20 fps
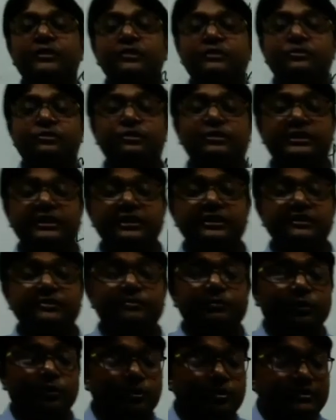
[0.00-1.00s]
So these
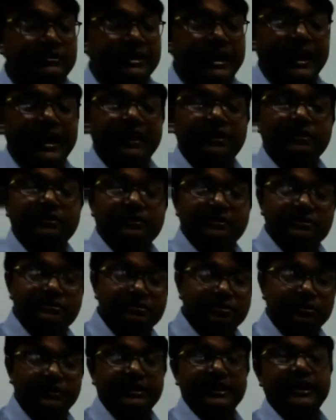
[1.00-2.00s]
bones are
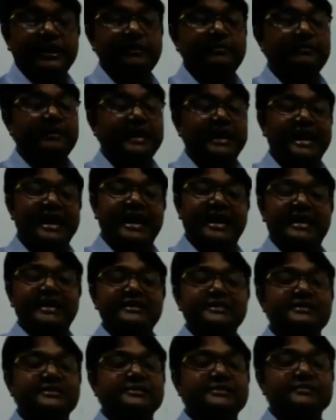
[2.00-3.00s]
also named
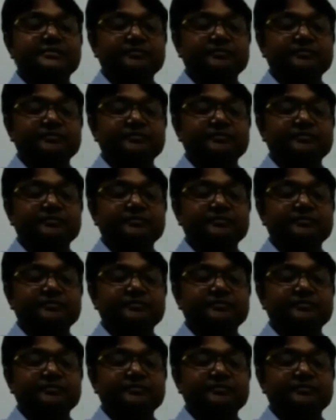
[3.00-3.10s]
as